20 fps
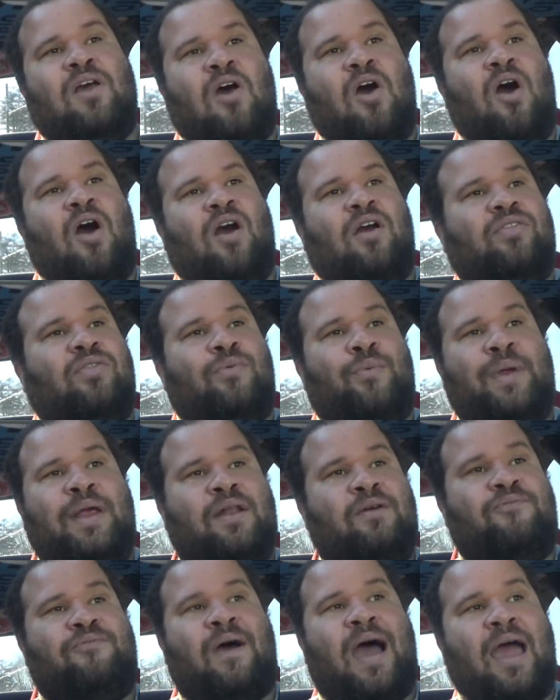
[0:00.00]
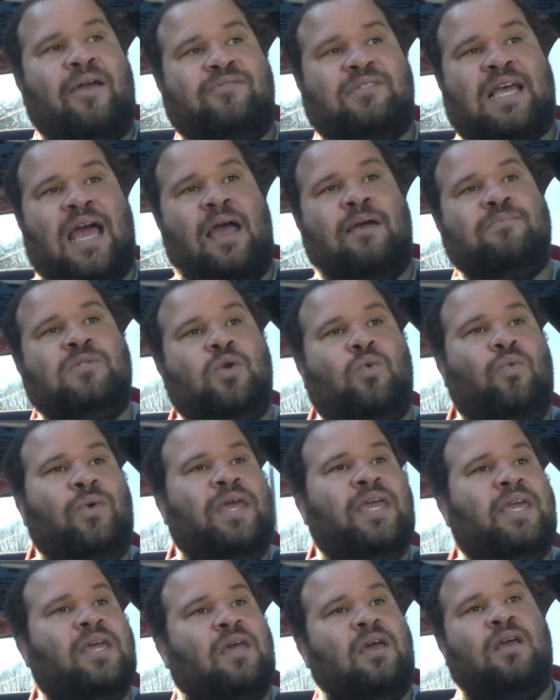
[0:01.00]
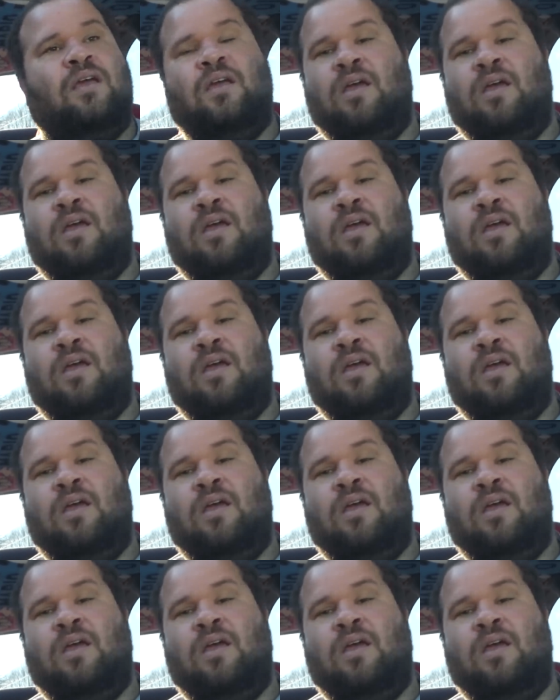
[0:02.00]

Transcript: the car 3 to 5 times a week.